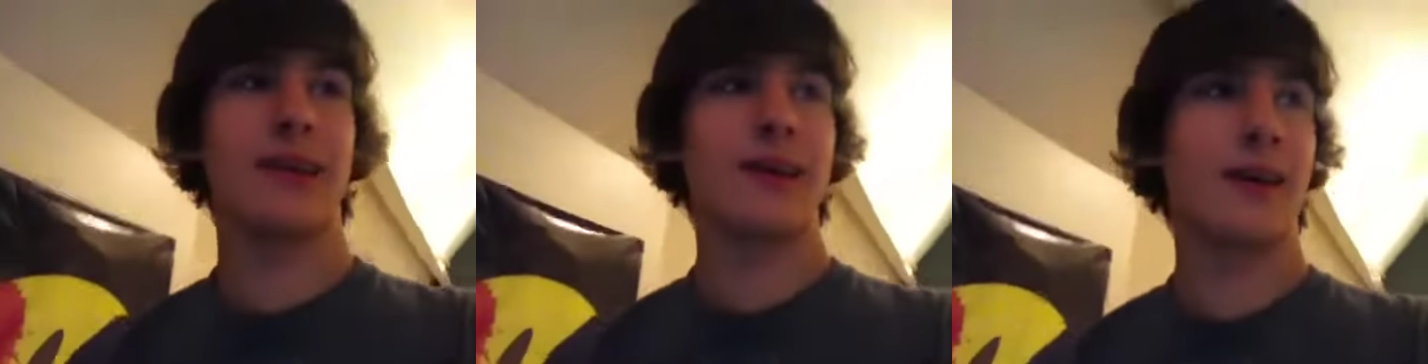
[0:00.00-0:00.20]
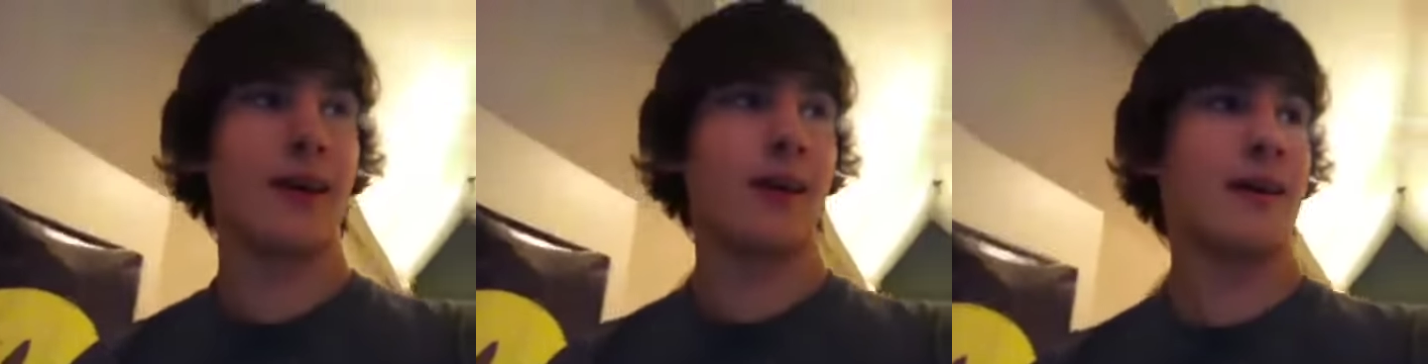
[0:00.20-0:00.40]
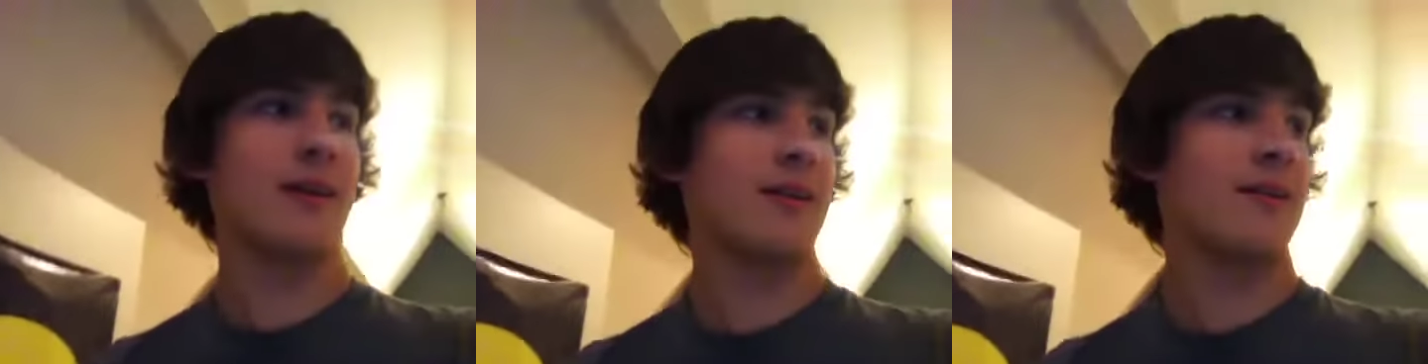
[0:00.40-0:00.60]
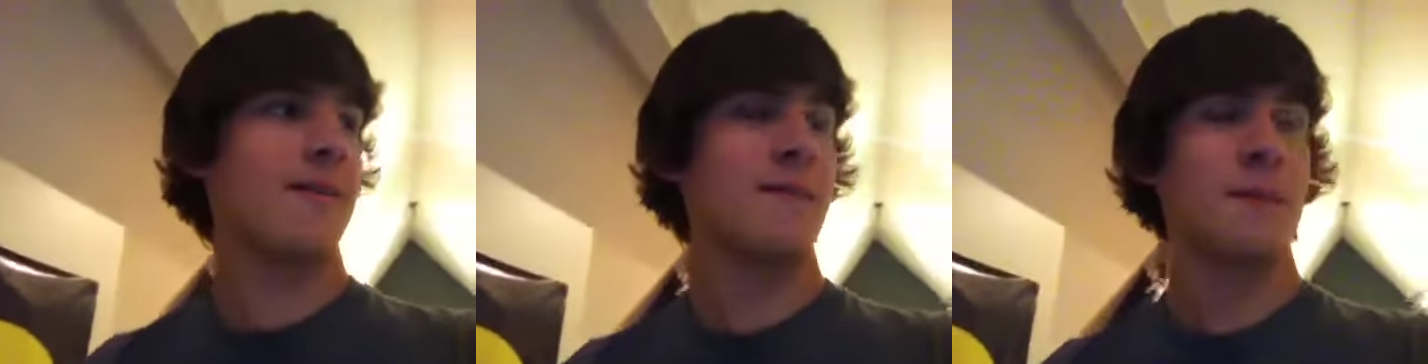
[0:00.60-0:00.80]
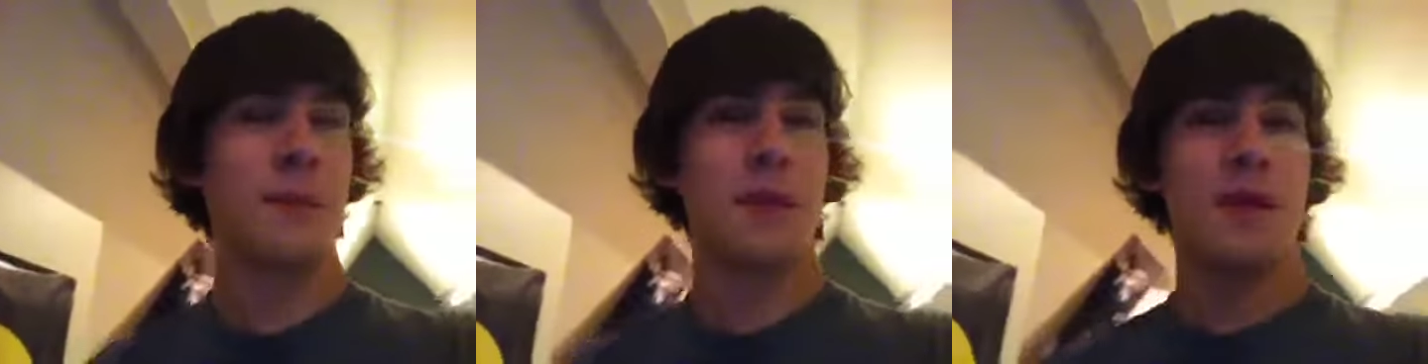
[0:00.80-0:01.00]
Uh,
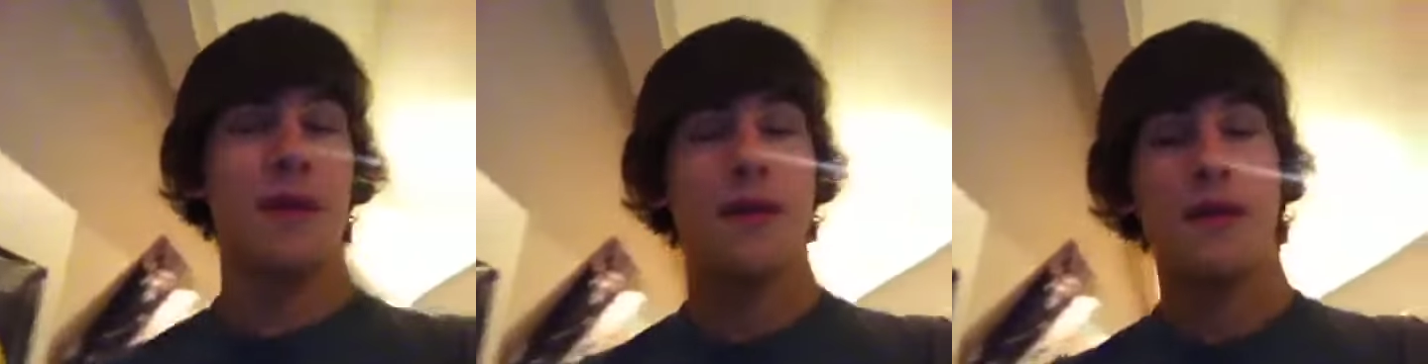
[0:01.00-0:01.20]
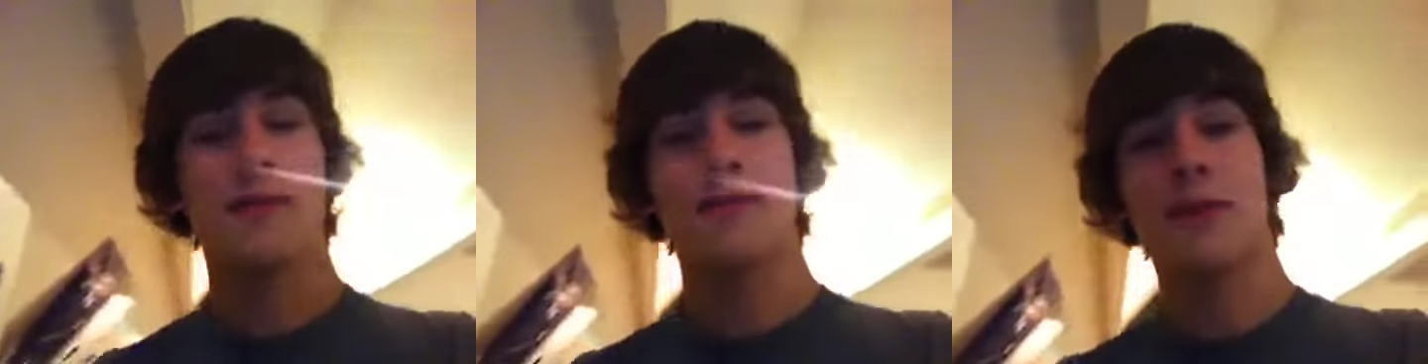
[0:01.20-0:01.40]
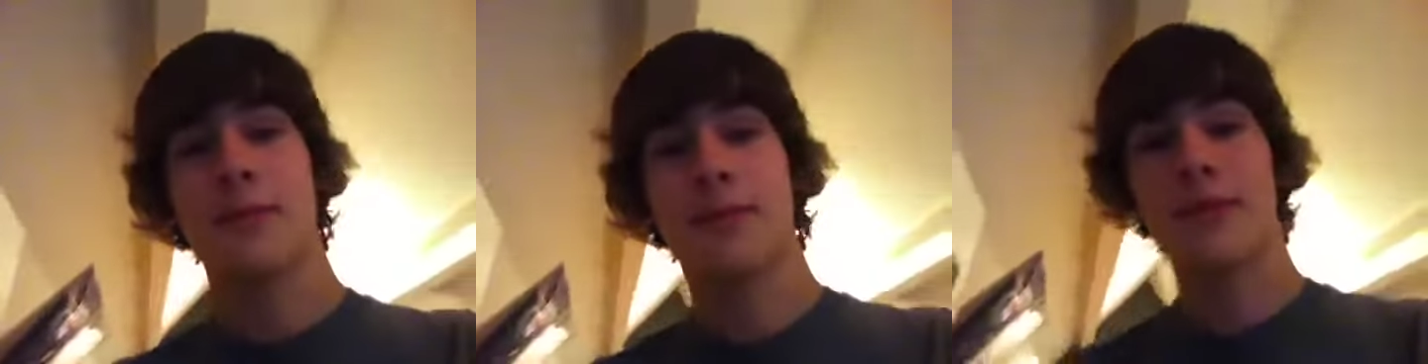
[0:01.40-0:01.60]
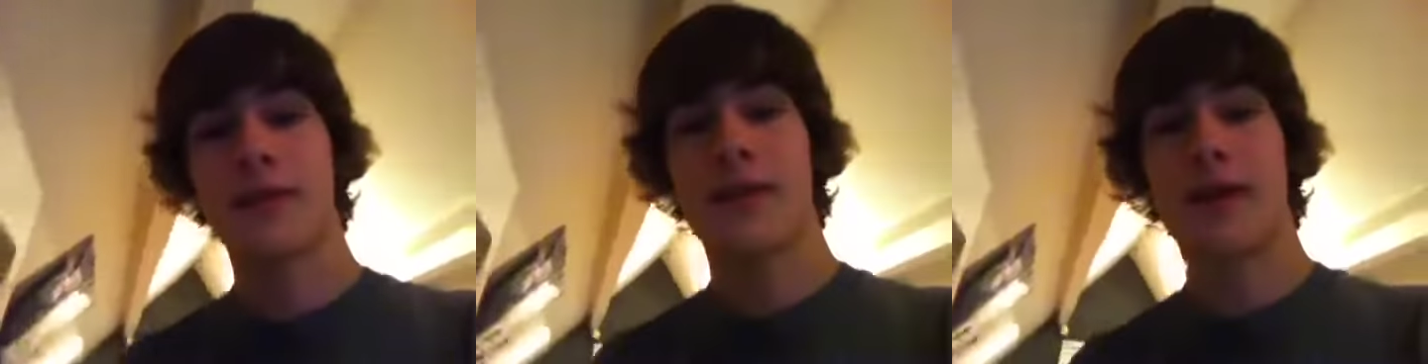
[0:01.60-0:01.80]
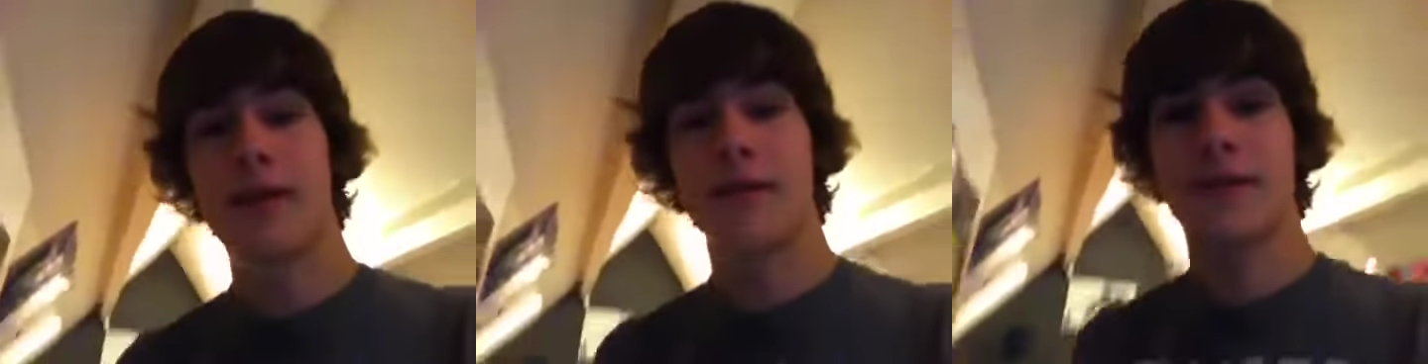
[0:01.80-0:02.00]
I was uploading
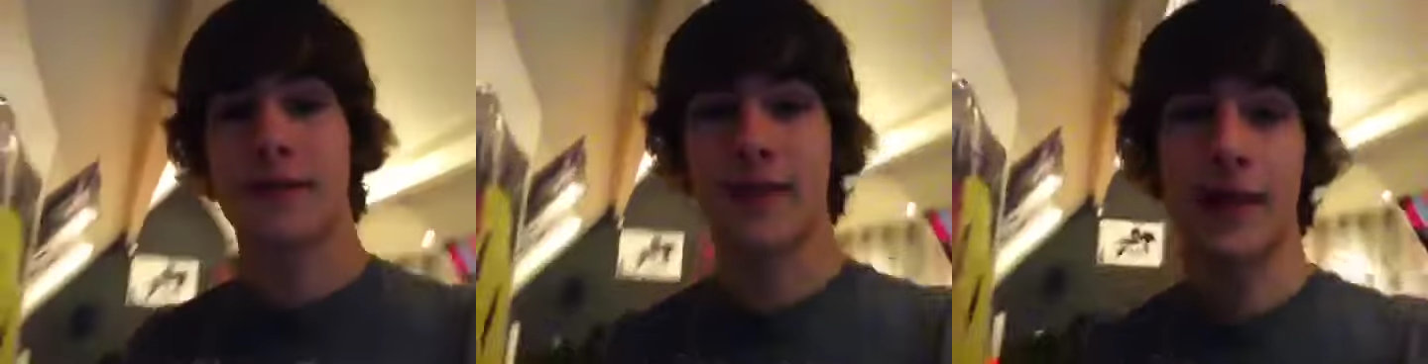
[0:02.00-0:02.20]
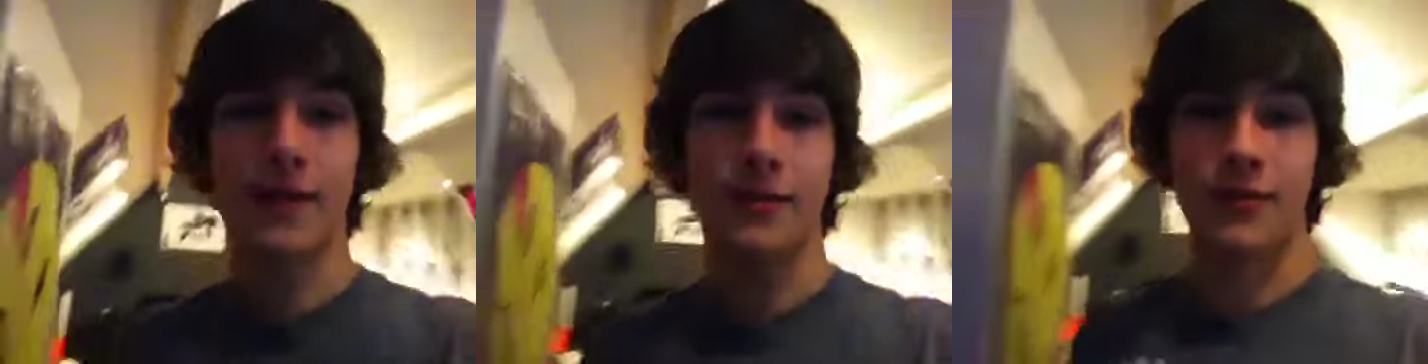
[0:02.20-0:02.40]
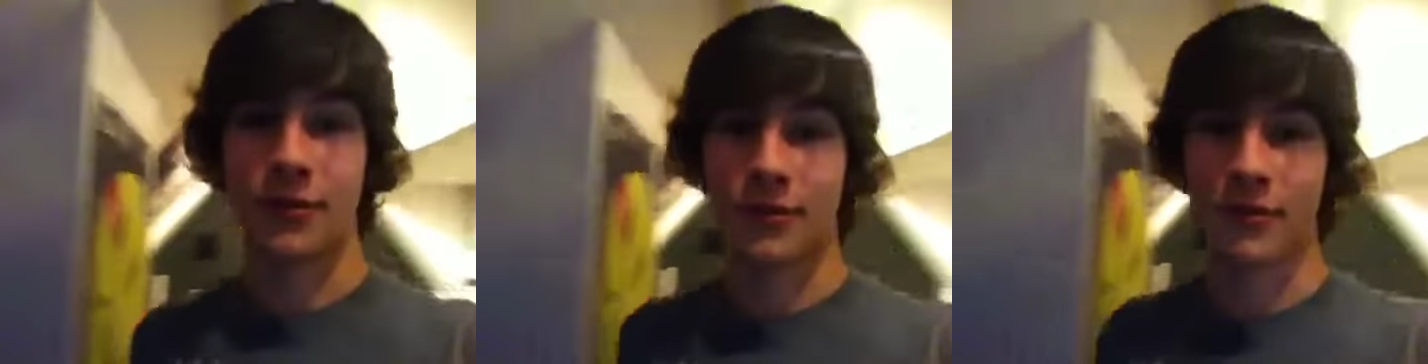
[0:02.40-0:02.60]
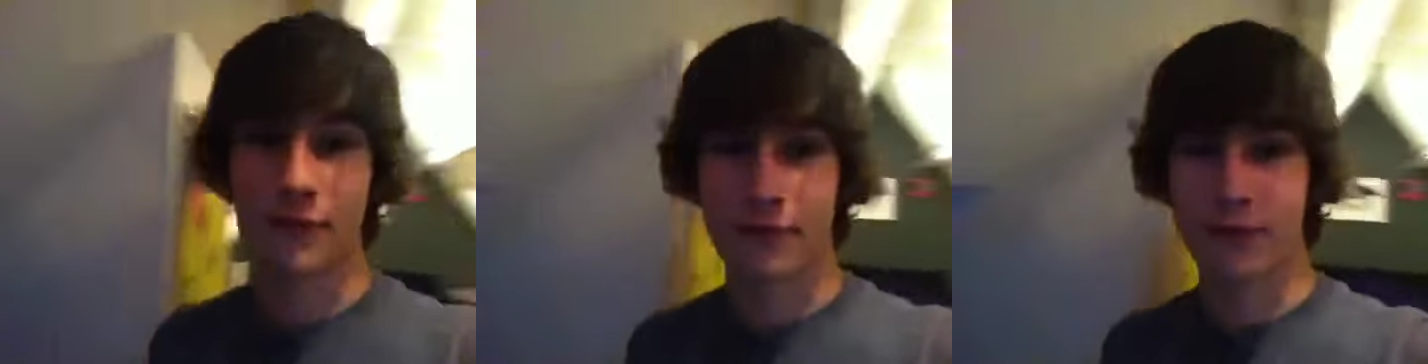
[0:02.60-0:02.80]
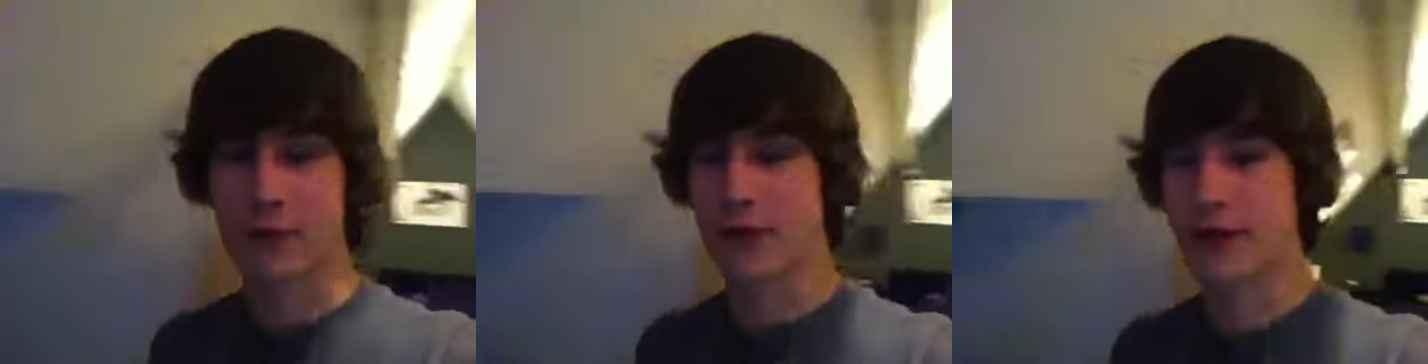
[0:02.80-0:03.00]
a Left 4 Dead 2
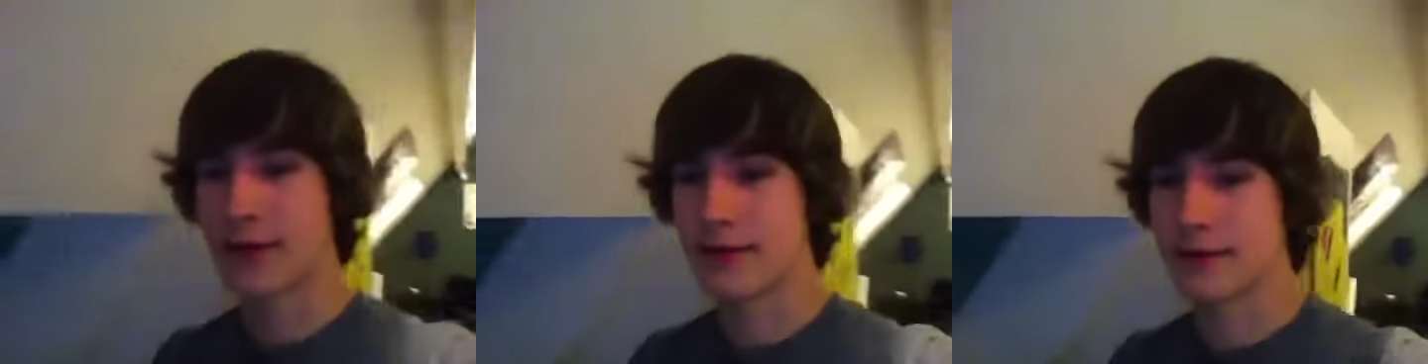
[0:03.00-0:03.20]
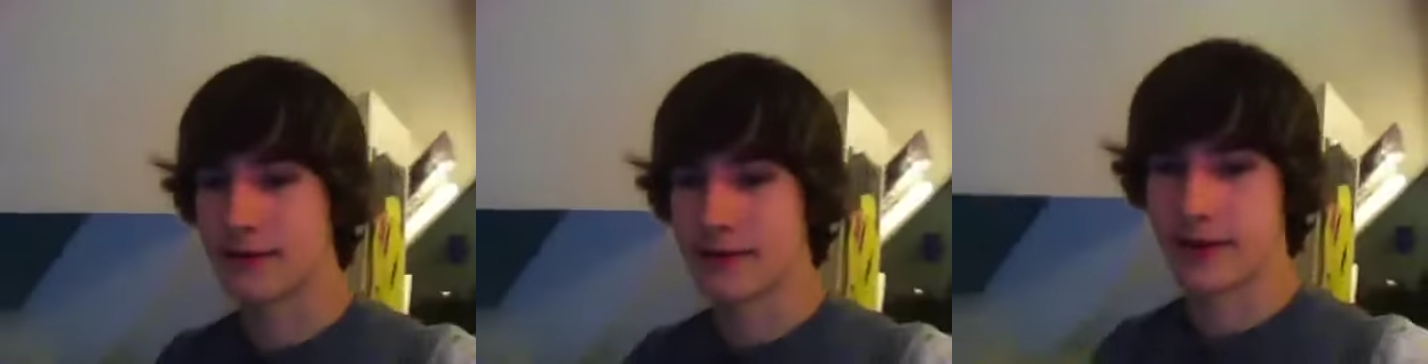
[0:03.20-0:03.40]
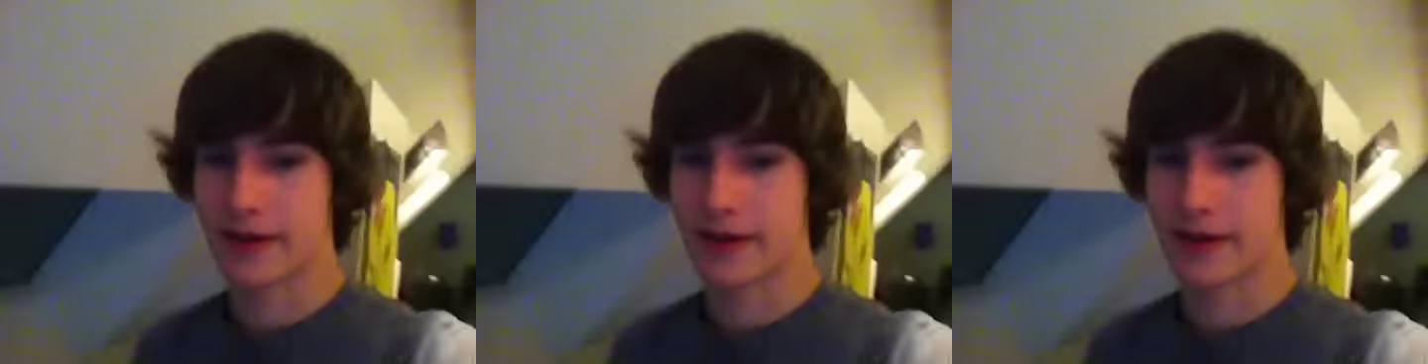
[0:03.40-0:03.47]
footage,